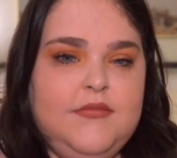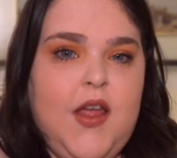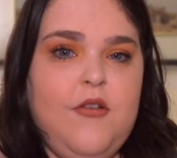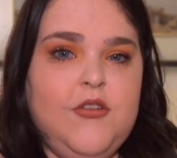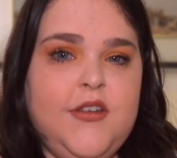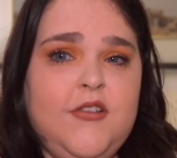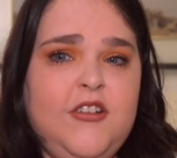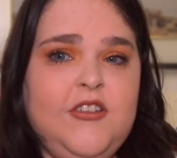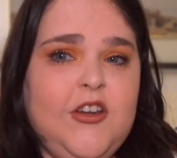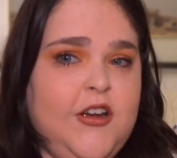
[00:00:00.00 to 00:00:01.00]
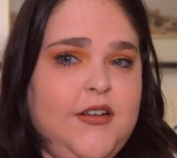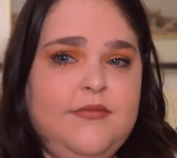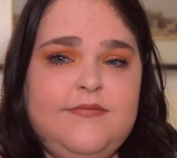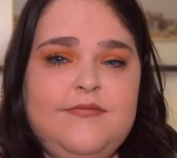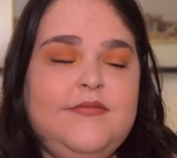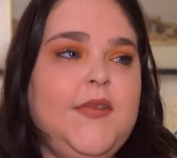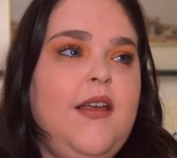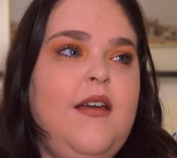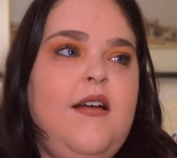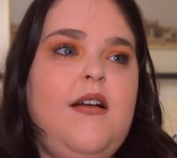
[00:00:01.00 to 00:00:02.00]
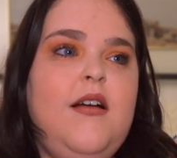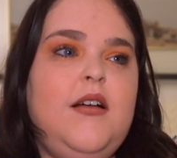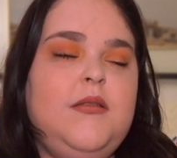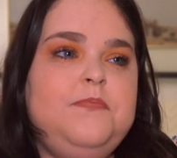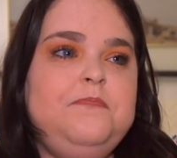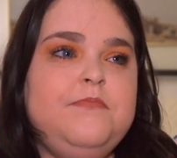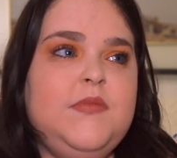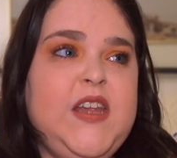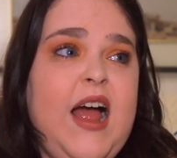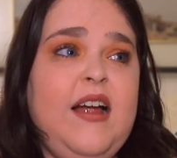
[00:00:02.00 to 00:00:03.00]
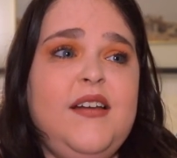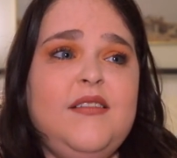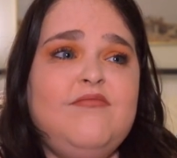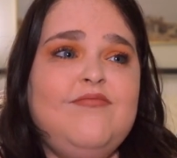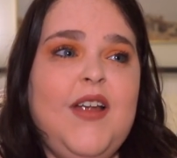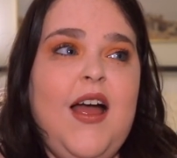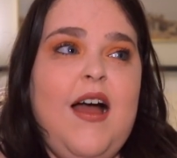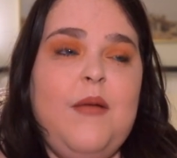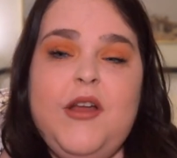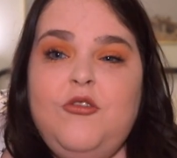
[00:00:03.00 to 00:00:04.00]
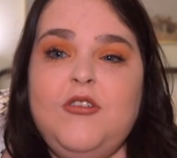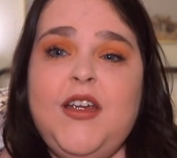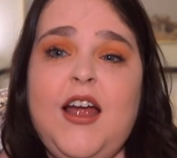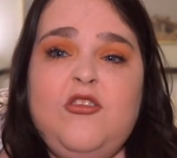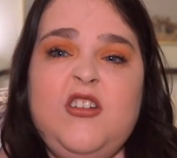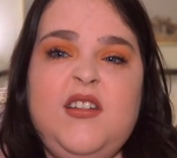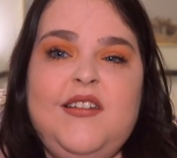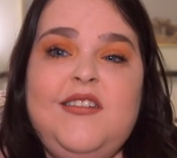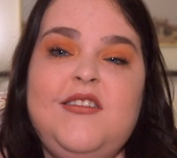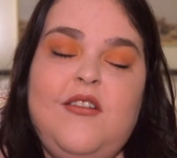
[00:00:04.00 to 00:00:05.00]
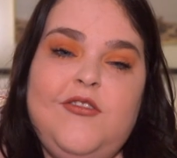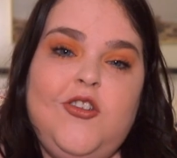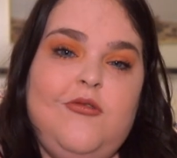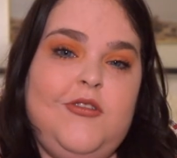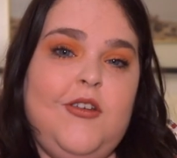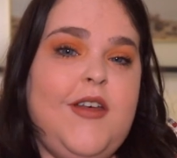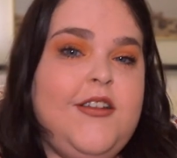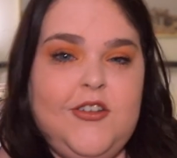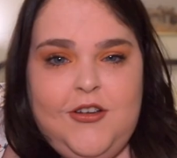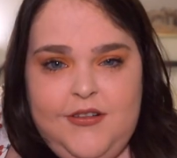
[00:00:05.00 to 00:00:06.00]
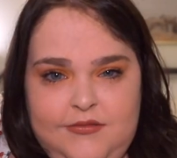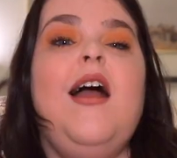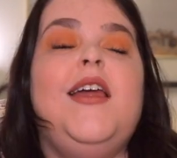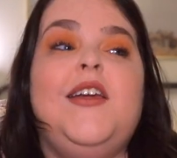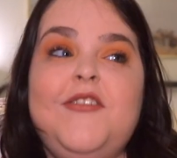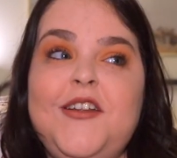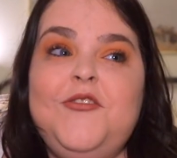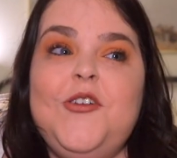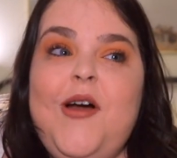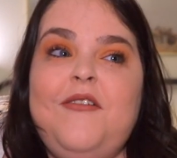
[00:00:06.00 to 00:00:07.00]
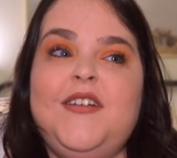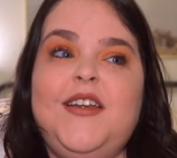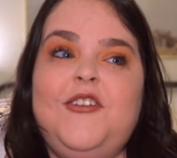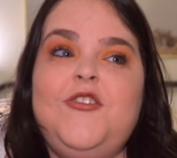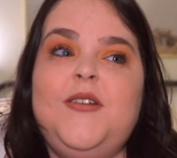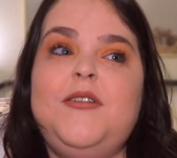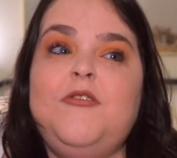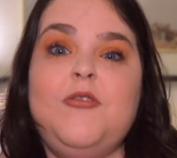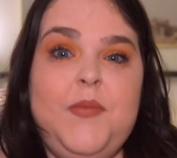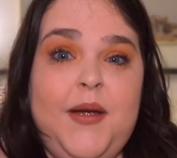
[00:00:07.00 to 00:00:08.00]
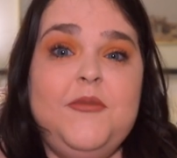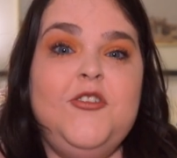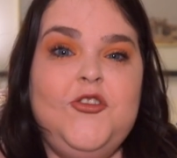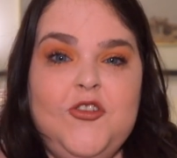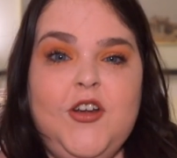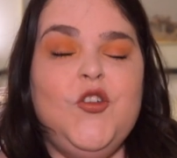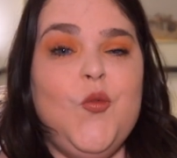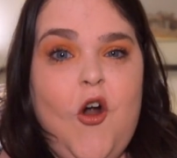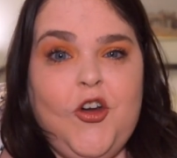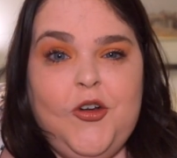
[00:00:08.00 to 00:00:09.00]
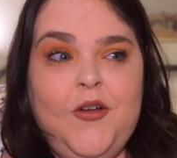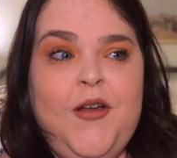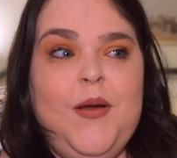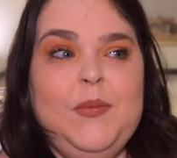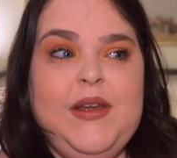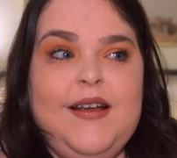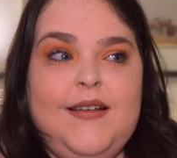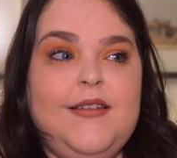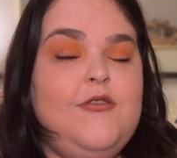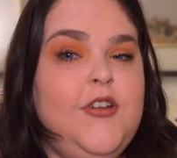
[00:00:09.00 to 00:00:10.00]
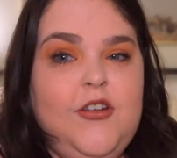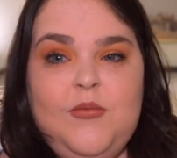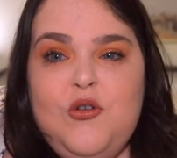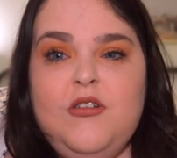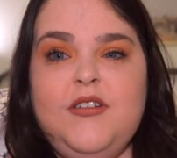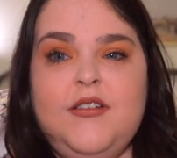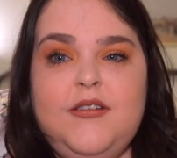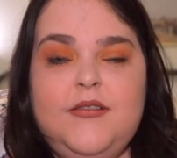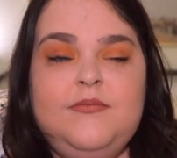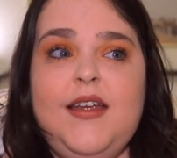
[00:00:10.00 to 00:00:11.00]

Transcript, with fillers: Everything looks good. Um, yeah, and I'm like really hydrated and stuff too, so that's good. Even if you don't have a kidney transplant, remember to drink your water because it's very important.